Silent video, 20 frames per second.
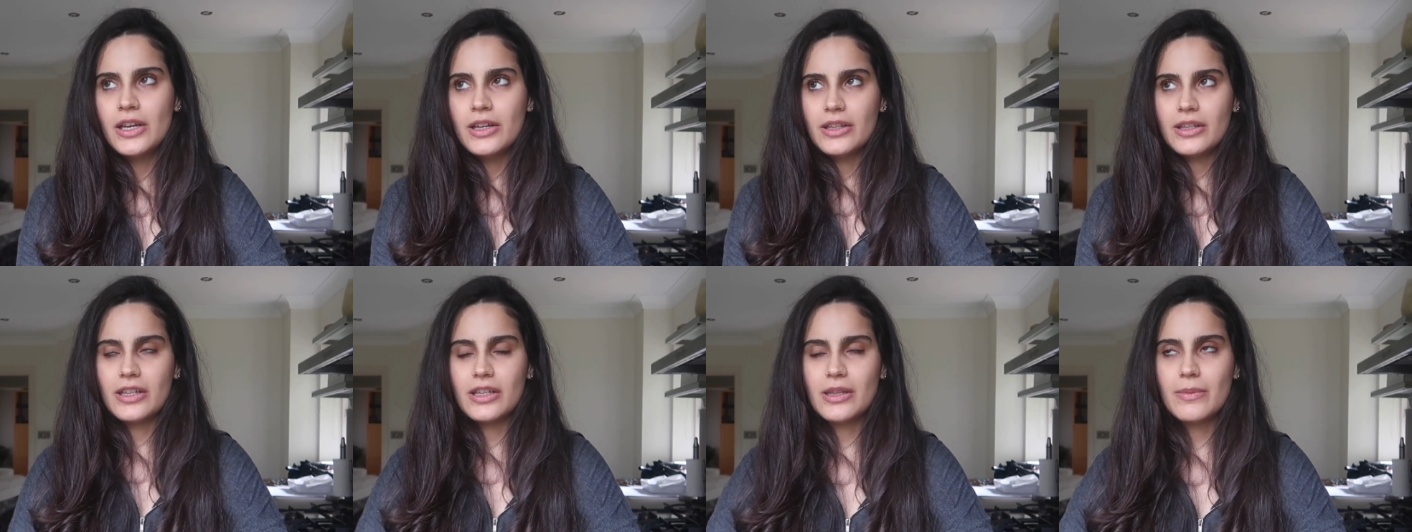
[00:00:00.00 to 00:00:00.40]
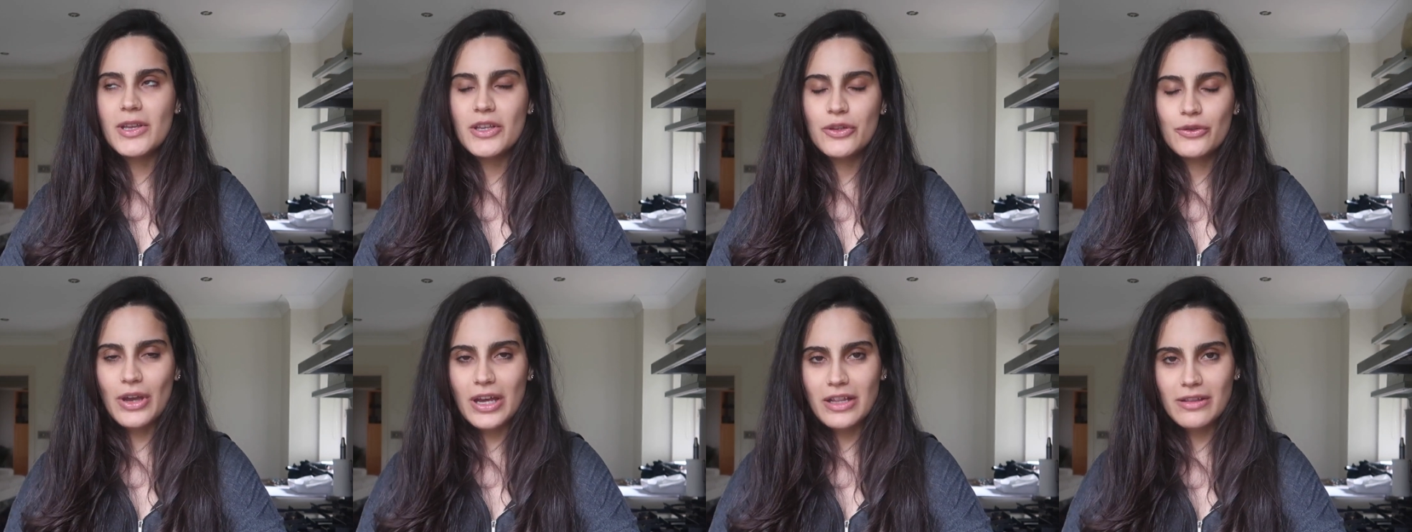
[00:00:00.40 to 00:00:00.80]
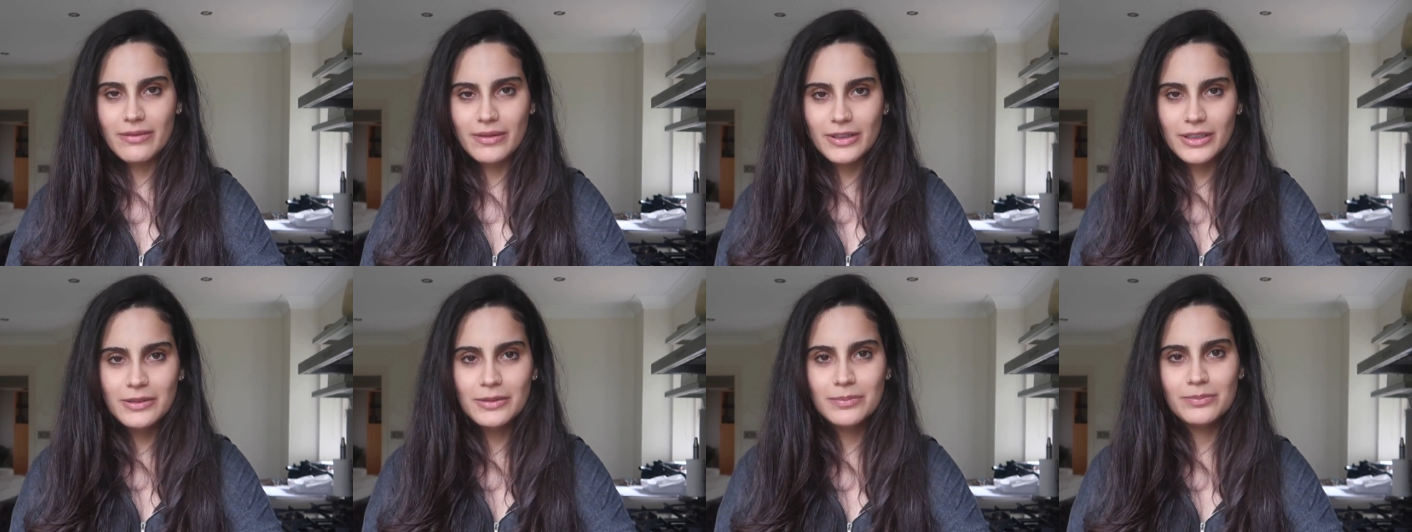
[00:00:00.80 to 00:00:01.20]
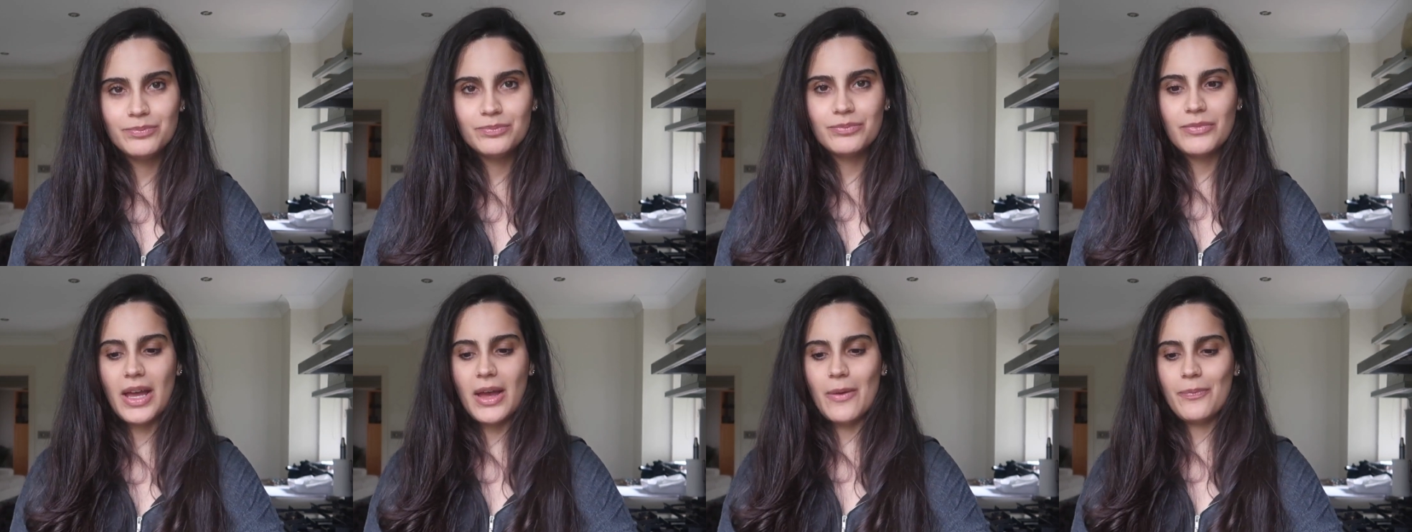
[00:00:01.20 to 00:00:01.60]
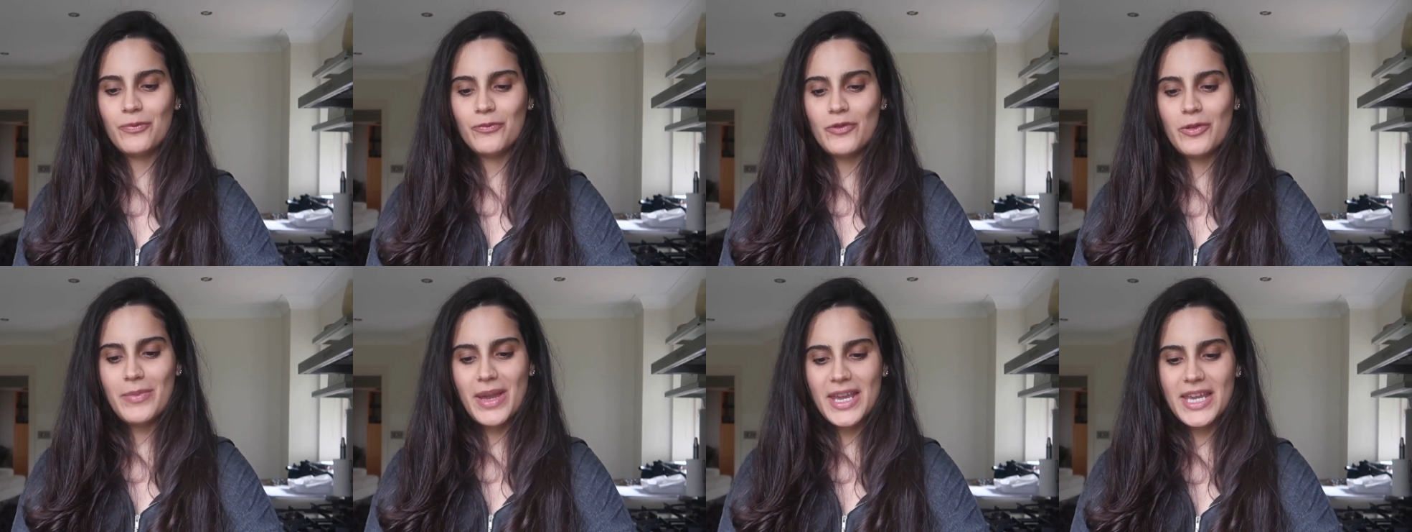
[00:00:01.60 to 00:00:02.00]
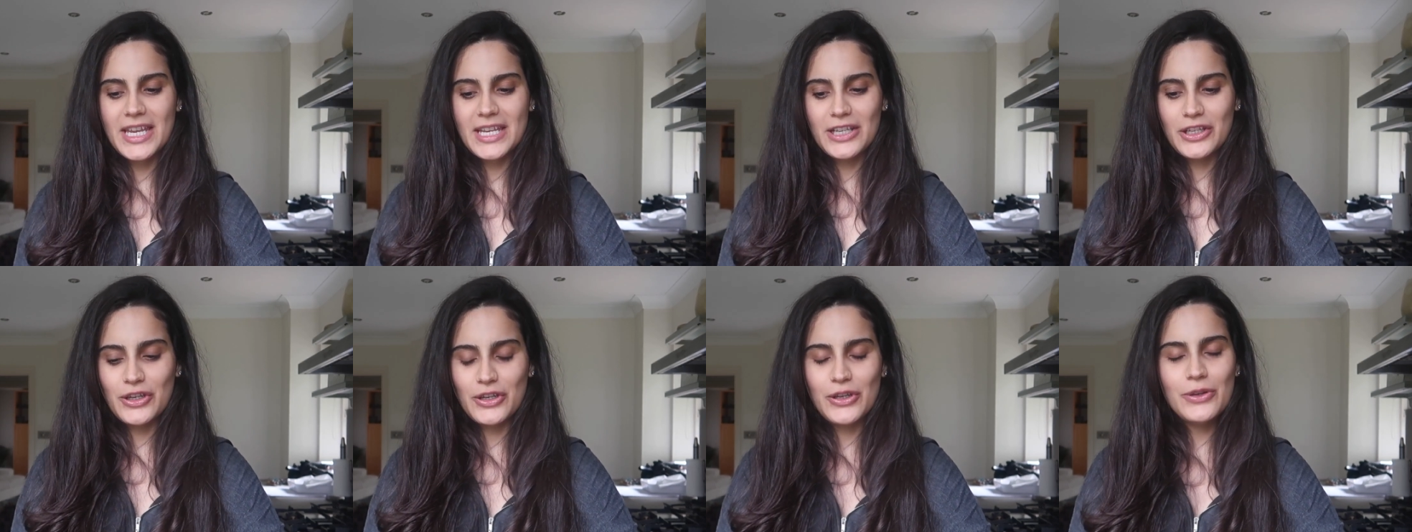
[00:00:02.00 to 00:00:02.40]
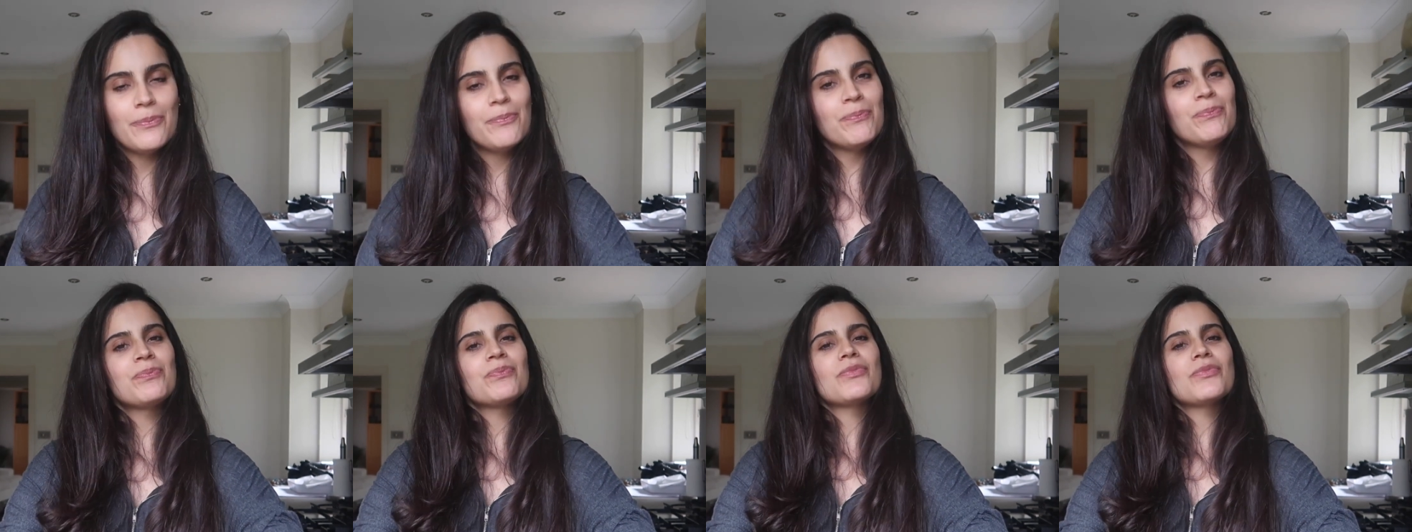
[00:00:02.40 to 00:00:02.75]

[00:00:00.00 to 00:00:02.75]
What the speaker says: So it's a bit stressful, but we're making do.